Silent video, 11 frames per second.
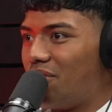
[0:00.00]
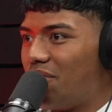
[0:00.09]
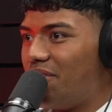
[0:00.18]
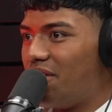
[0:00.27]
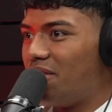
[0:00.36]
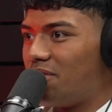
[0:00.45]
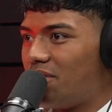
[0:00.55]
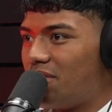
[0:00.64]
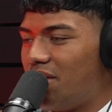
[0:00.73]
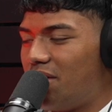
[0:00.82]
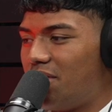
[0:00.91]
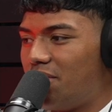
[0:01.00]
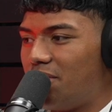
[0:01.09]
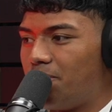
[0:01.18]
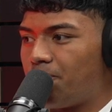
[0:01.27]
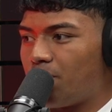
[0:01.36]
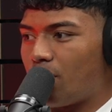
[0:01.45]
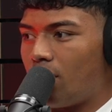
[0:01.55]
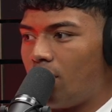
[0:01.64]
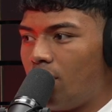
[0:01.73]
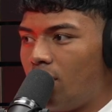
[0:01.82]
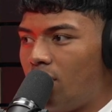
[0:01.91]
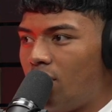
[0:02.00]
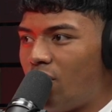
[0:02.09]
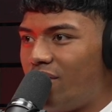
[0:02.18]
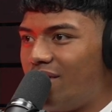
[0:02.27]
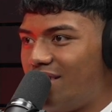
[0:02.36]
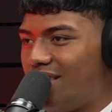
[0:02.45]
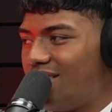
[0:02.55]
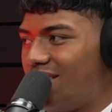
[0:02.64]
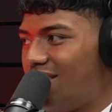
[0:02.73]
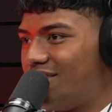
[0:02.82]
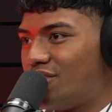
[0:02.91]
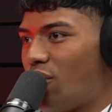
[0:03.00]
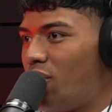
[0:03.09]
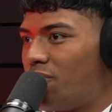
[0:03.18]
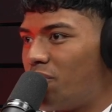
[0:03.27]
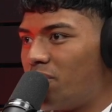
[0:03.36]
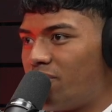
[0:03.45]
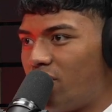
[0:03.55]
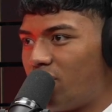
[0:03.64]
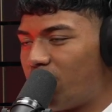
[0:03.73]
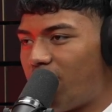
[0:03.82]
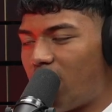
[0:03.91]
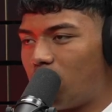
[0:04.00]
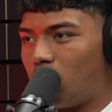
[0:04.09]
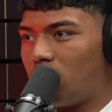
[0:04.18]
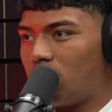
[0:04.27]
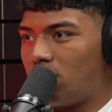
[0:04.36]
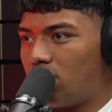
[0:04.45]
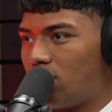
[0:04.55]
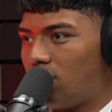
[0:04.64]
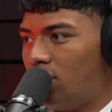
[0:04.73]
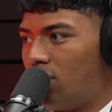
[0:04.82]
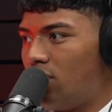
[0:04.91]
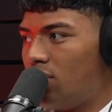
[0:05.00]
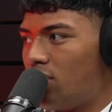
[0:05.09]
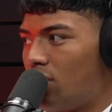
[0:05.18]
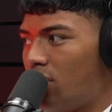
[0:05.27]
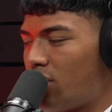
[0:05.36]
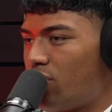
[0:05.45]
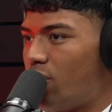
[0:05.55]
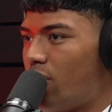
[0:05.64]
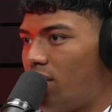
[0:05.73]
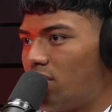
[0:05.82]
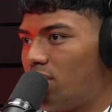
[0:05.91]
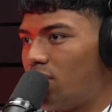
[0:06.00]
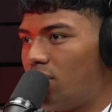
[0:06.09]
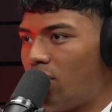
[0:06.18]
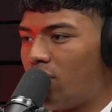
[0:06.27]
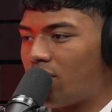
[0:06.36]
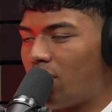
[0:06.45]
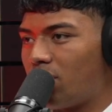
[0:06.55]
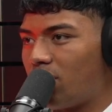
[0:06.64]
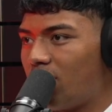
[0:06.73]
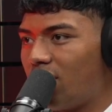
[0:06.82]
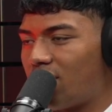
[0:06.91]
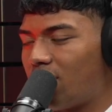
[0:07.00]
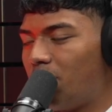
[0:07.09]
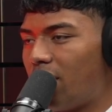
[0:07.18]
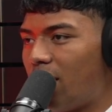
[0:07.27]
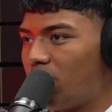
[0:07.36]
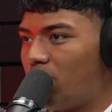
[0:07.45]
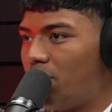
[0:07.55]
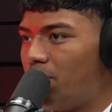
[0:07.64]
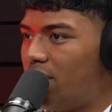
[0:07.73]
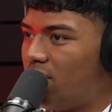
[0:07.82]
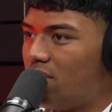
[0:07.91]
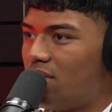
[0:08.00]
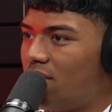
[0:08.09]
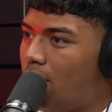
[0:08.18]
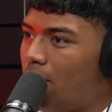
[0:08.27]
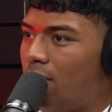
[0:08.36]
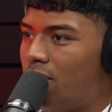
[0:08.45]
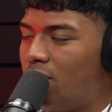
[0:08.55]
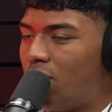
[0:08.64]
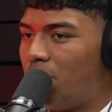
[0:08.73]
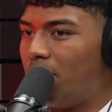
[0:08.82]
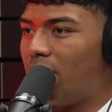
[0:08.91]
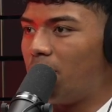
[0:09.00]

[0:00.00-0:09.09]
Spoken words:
of. Yeah. And it showed from round one and throughout. Some games were a bit, but